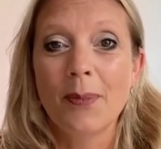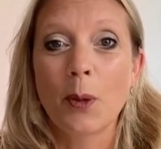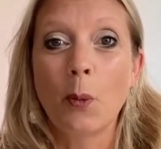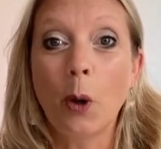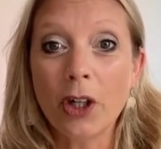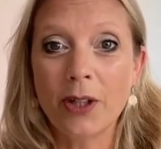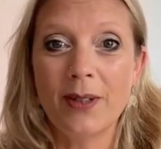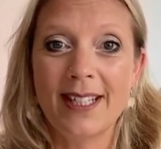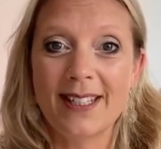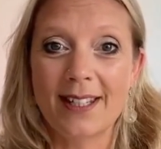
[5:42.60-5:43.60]
what you
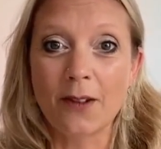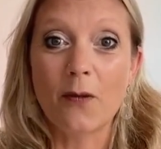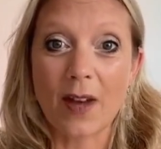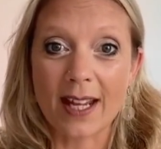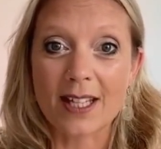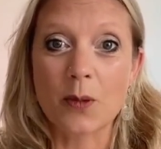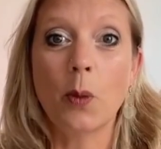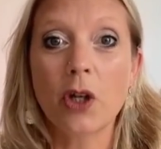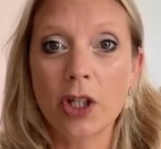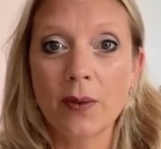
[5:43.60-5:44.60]
need to fix,
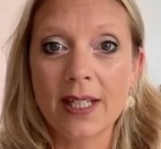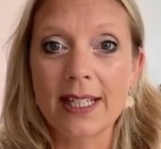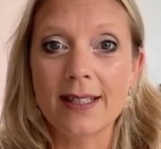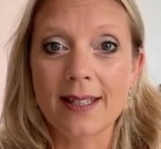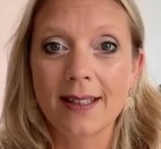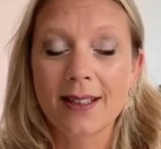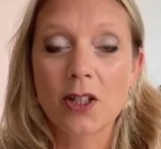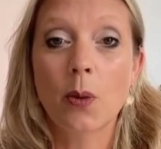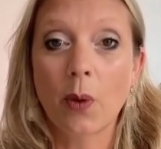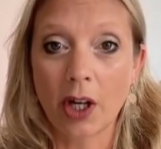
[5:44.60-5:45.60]
what you need
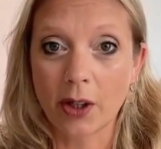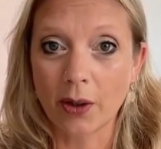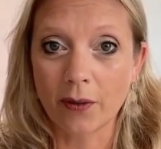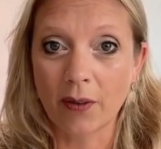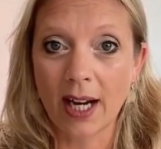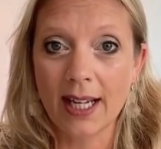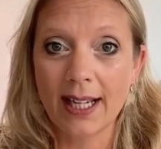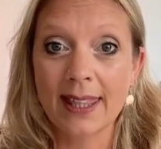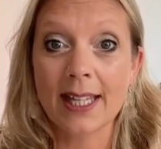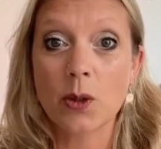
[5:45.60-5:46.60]
to work on, right?
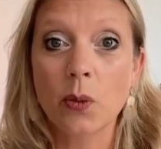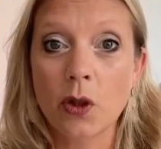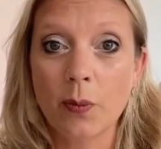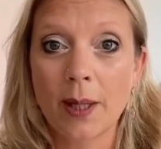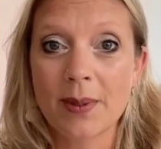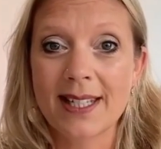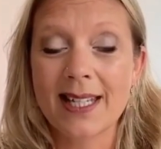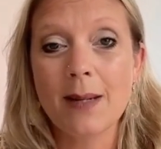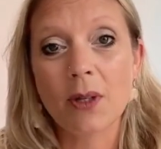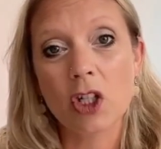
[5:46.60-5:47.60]
And that's all you'll be able to
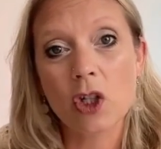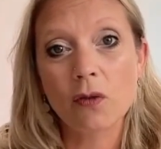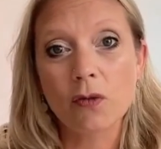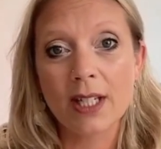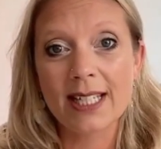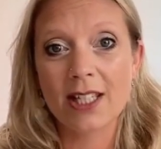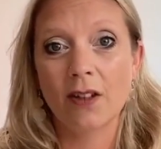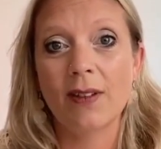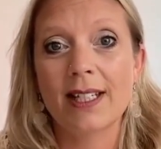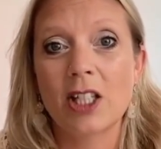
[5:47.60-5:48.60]
see, because you're
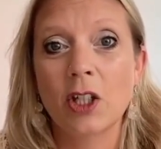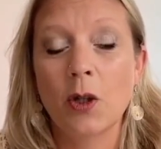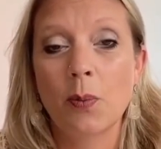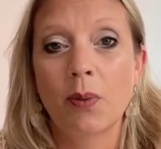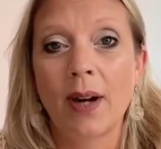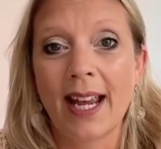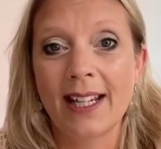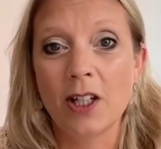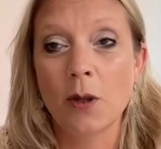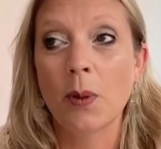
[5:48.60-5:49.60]
redirecting your
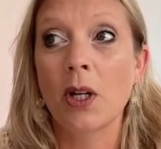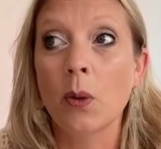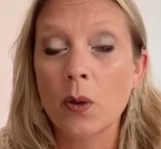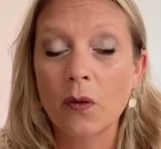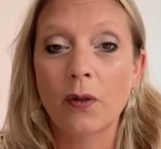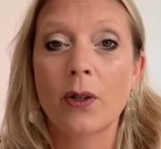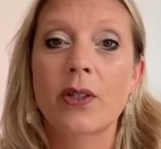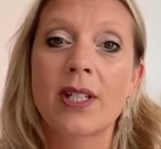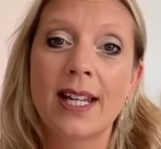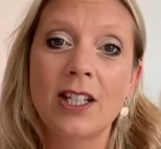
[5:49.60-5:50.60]
brain and you're putting all your
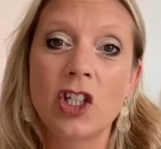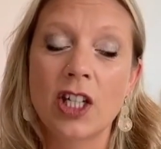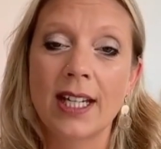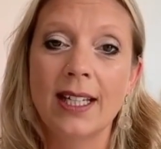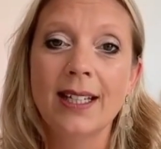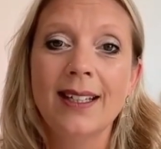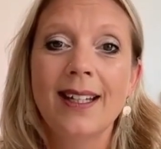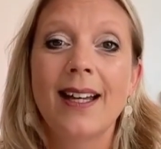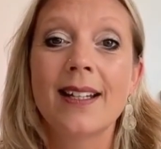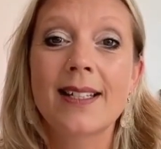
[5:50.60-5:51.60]
focus and energy
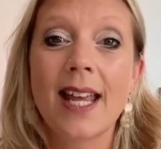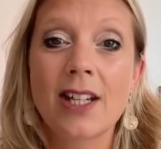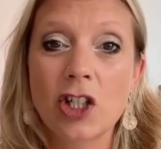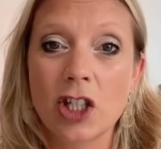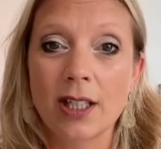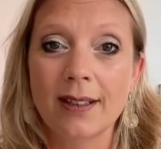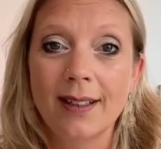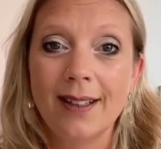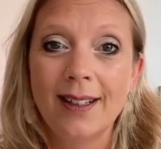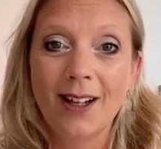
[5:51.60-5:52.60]
and attention
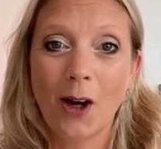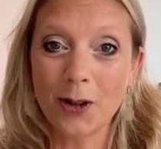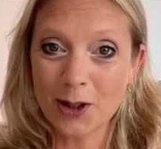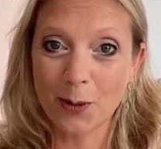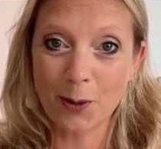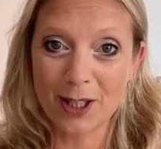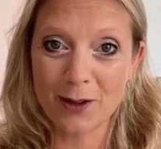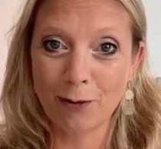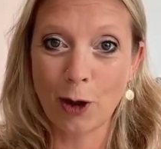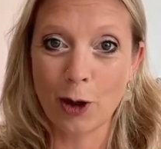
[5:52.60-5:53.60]
onto what
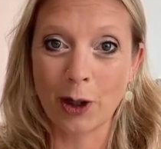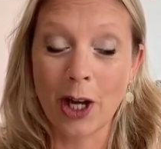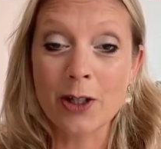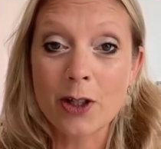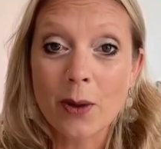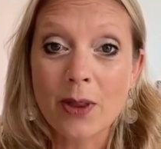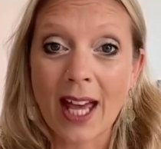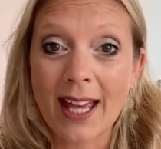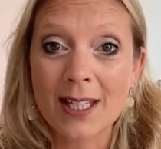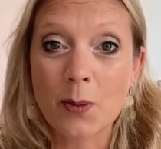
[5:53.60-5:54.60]
is wrong. And so
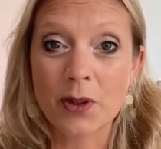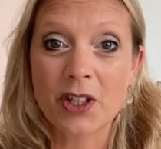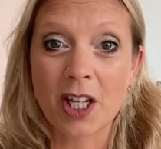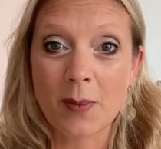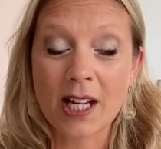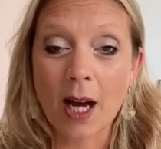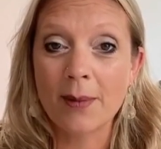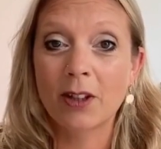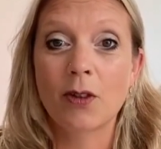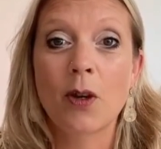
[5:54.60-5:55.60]
that is what's going to be
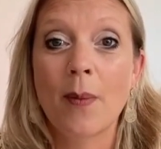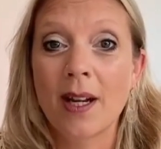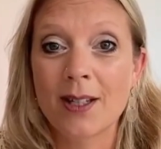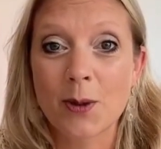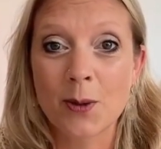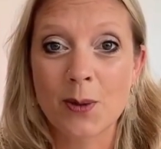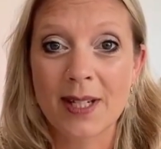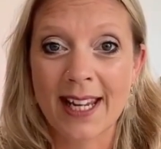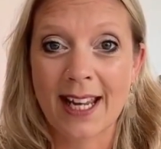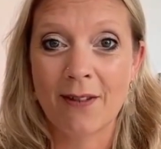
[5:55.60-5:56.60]
coming through your mind all
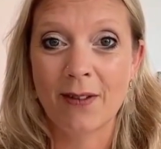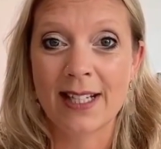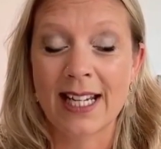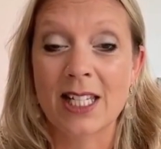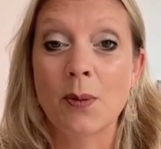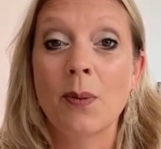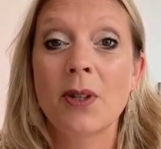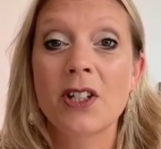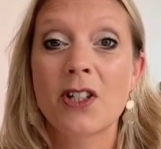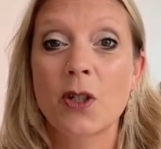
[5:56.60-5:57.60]
day, every day. So we
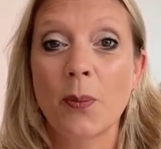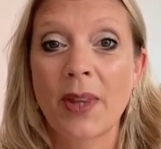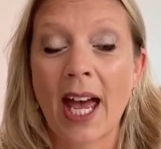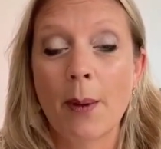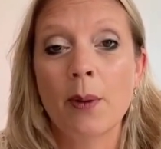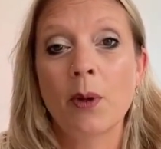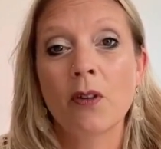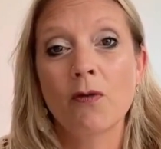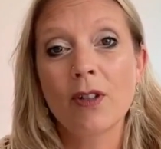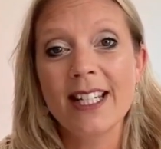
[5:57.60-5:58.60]
want to stop that, and we want
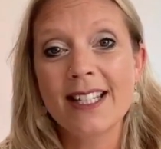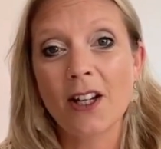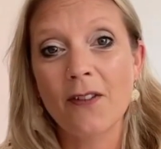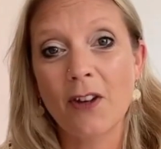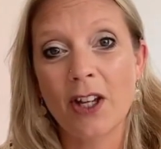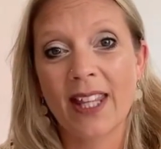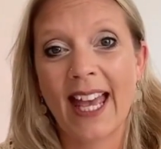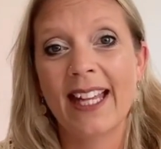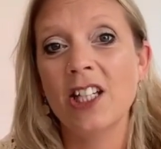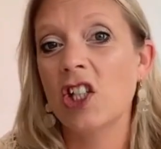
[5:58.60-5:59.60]
to redivert that
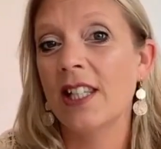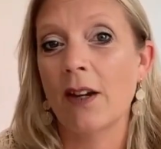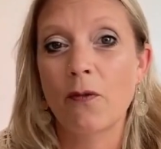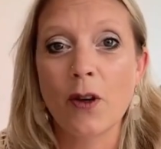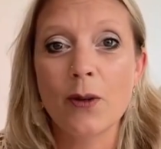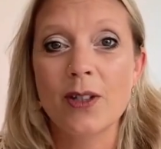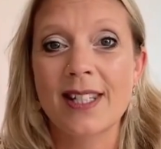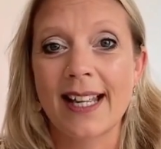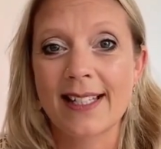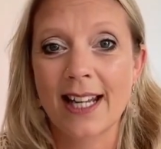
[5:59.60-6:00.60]
energy, that focus,
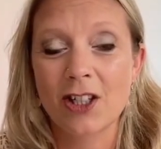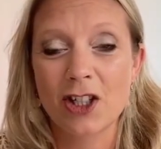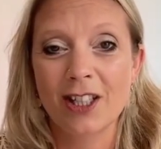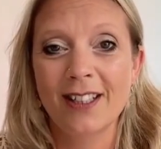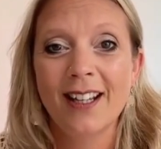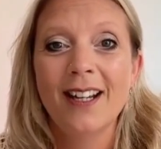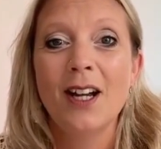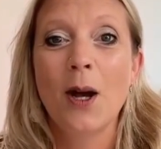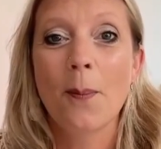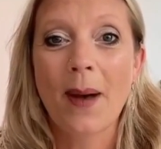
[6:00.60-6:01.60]
that attention
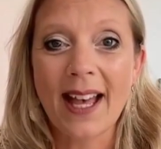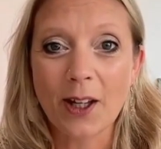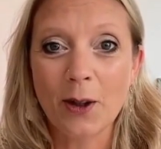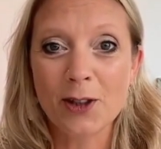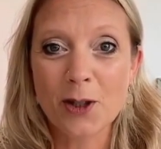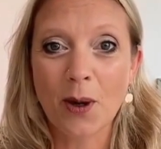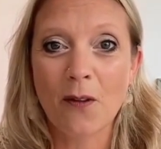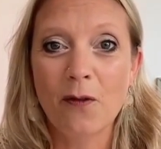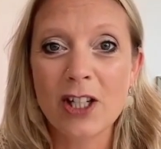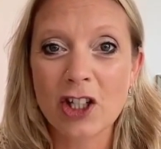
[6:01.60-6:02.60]
back onto
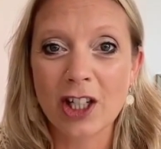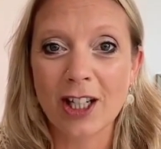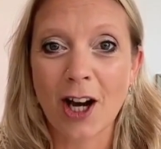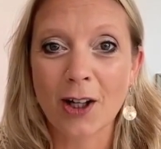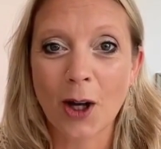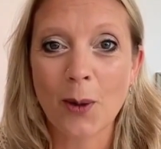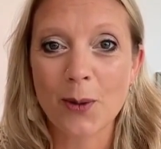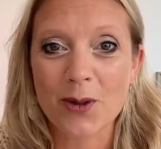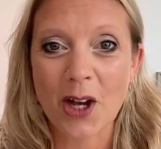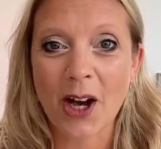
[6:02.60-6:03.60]
our vision, our
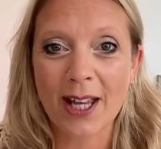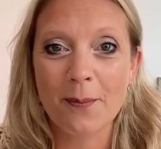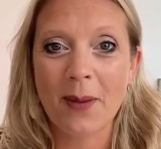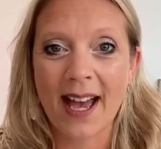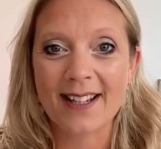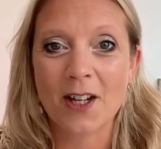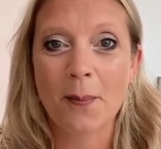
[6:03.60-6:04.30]
goals, our impact, our